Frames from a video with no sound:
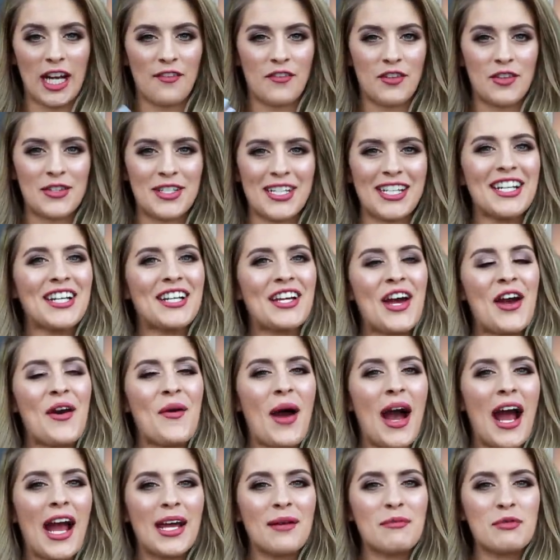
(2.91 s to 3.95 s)
If you didn't
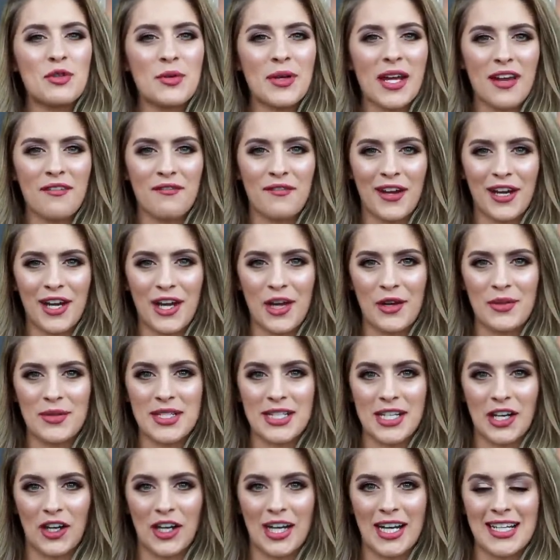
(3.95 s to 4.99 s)
know, I am doing a video
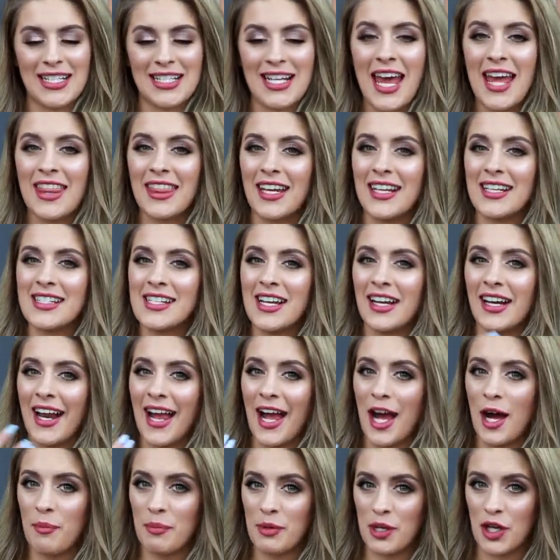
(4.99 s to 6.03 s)
series that is gonna
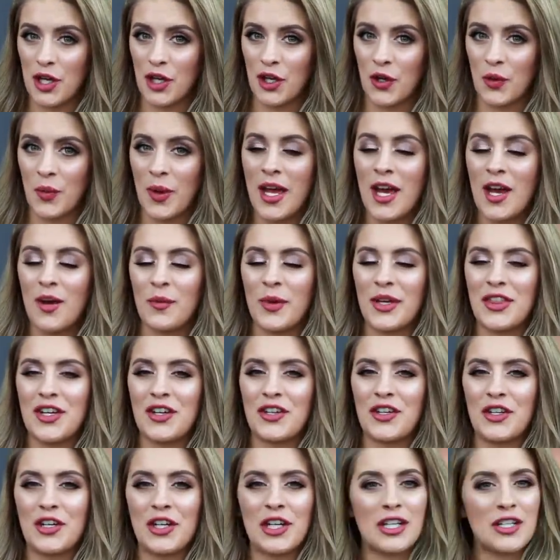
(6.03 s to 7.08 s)
help you with
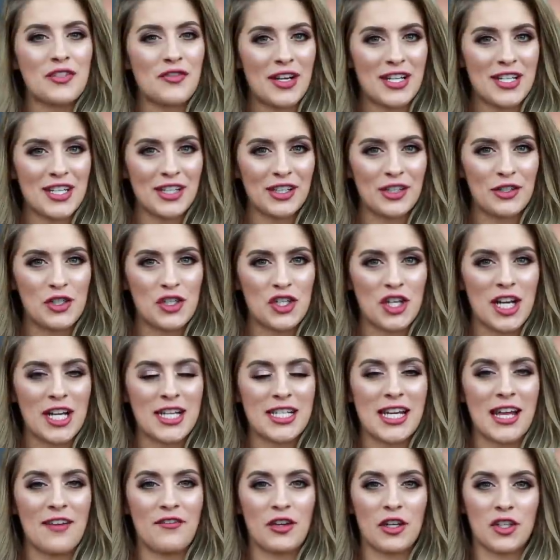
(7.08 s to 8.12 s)
your new year's
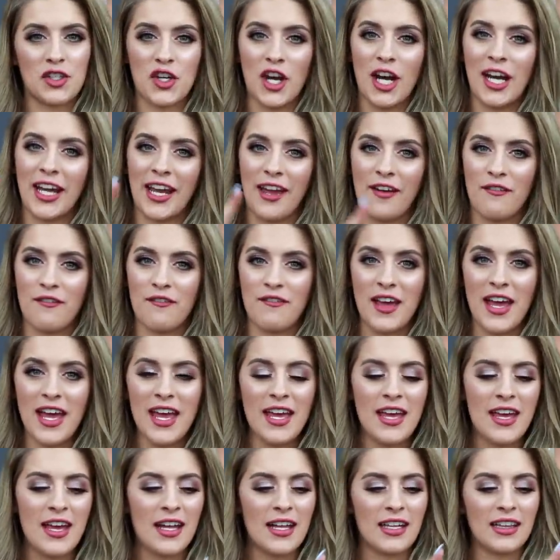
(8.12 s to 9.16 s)
resolutions if you're trying to get
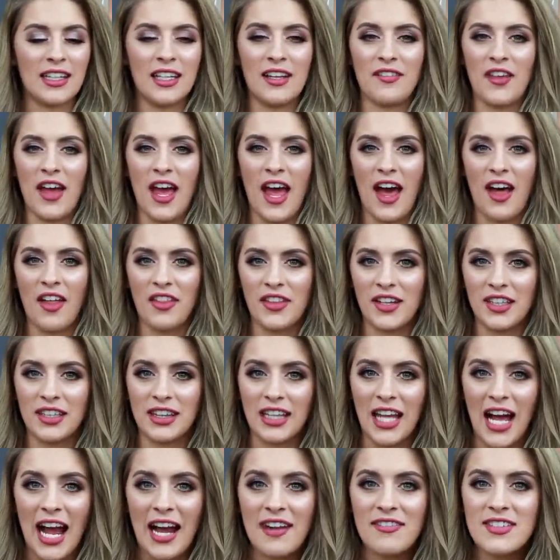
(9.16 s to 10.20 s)
fit, live a healthy
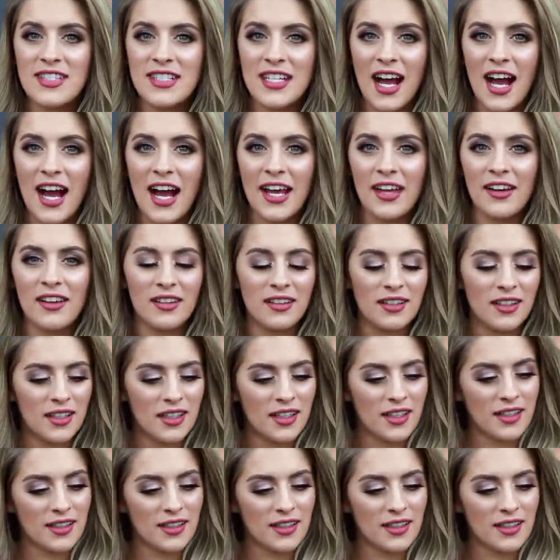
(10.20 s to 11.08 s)
lifestyle,